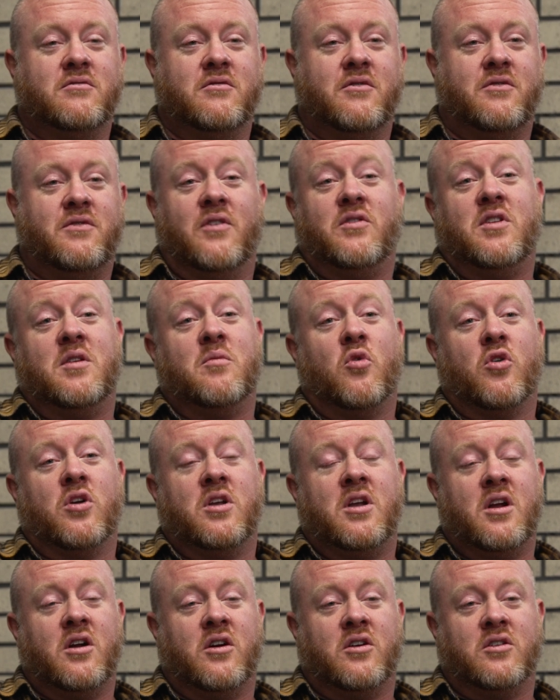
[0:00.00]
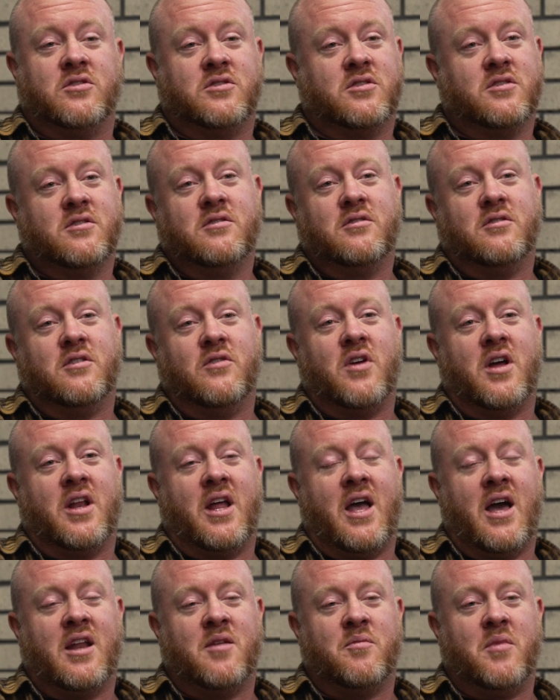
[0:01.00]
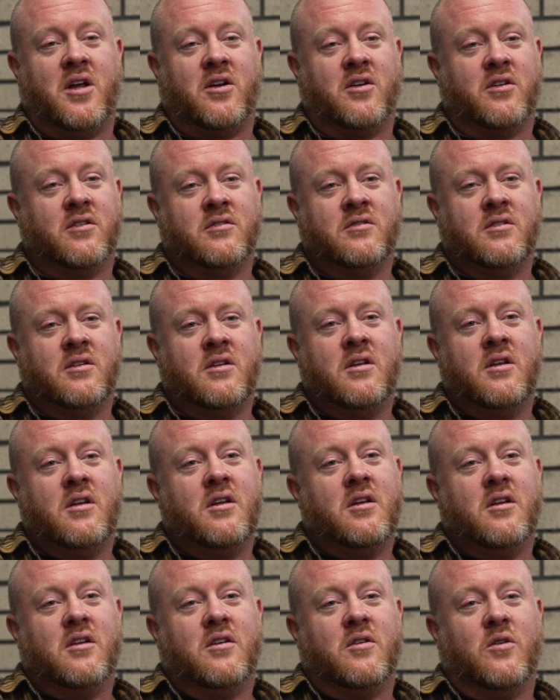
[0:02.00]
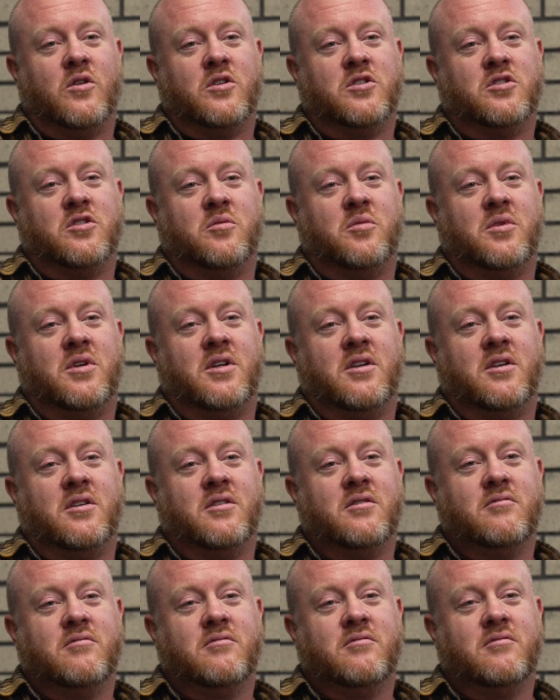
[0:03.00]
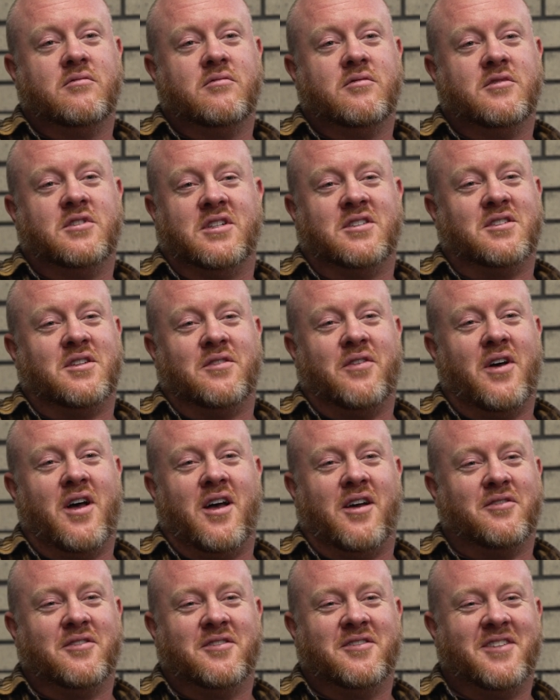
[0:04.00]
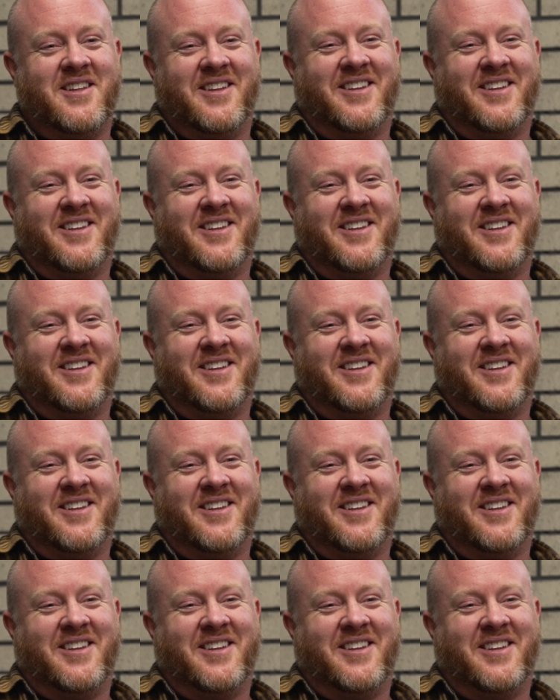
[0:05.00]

50 more years, you've got to animate her or she'll be 65.